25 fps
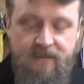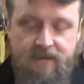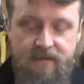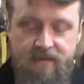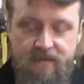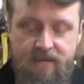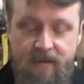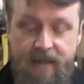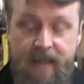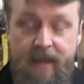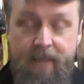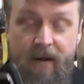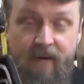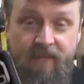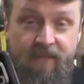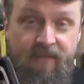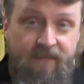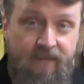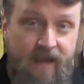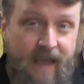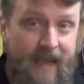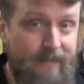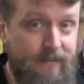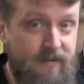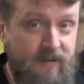So yeah, my
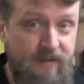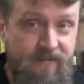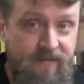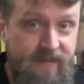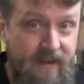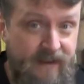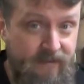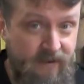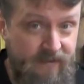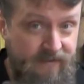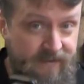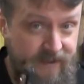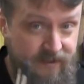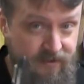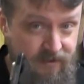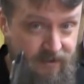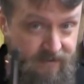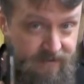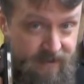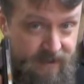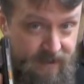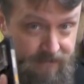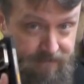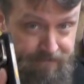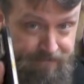absolute favorite feature of
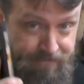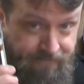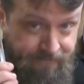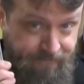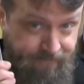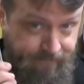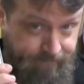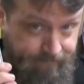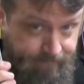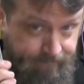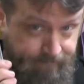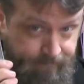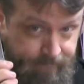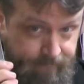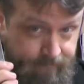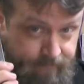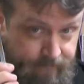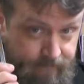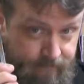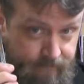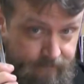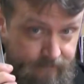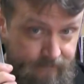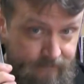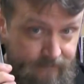the phone
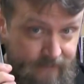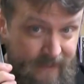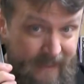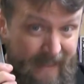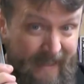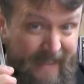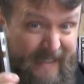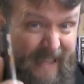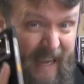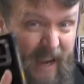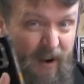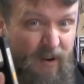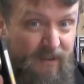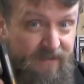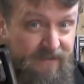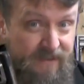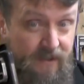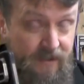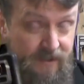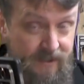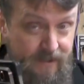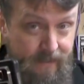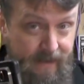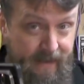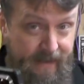is how it
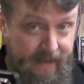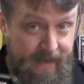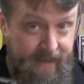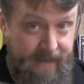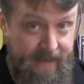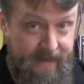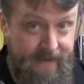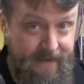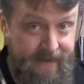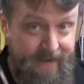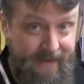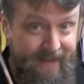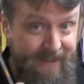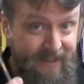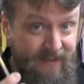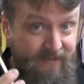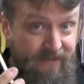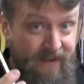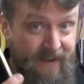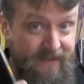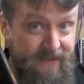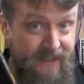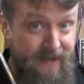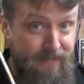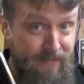feels in my hand and the
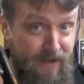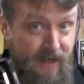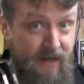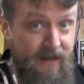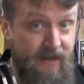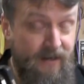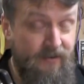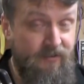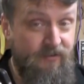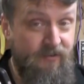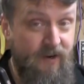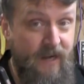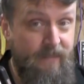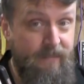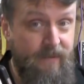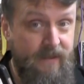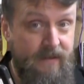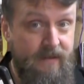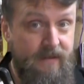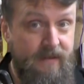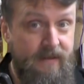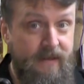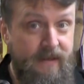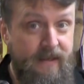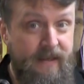fact that I'm not going to drop
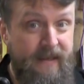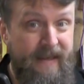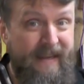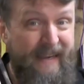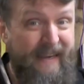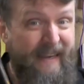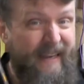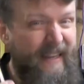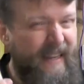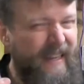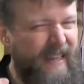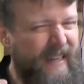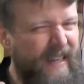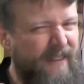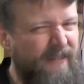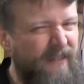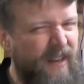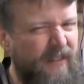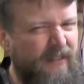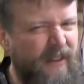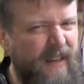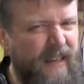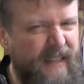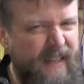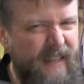it. And then even
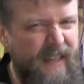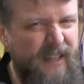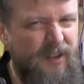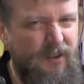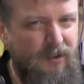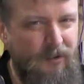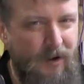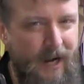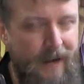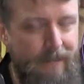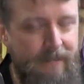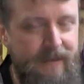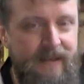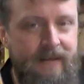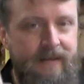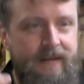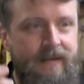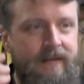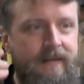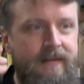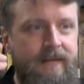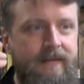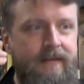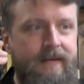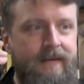if I did drop it,
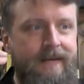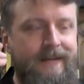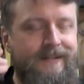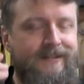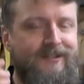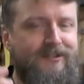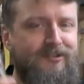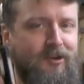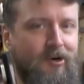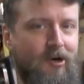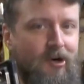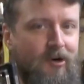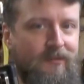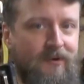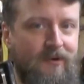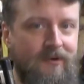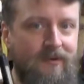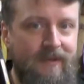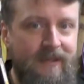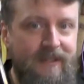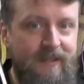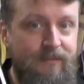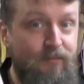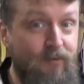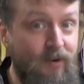it's
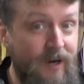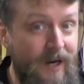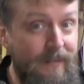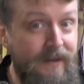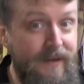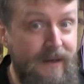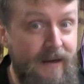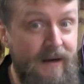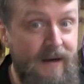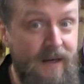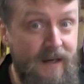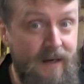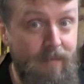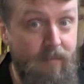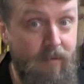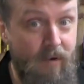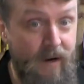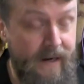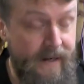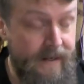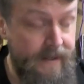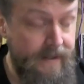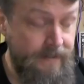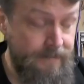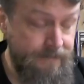durable. It's probably not going to
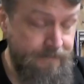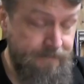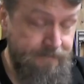break.